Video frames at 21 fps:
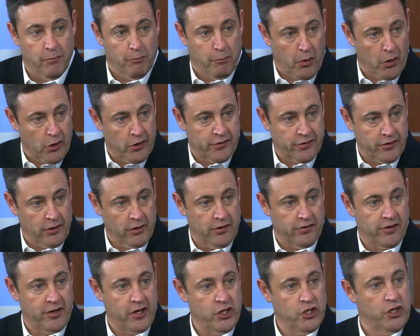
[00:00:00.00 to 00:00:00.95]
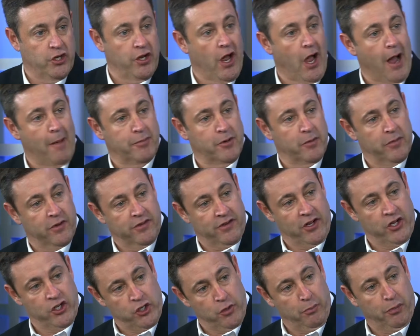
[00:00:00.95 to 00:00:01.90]
Personalization,
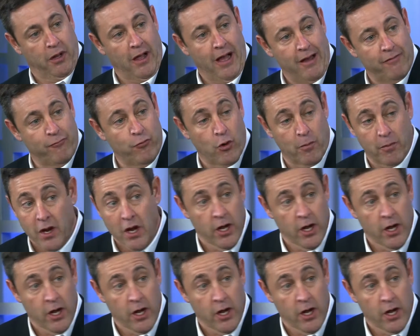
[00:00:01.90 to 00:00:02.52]
Optimization Platform.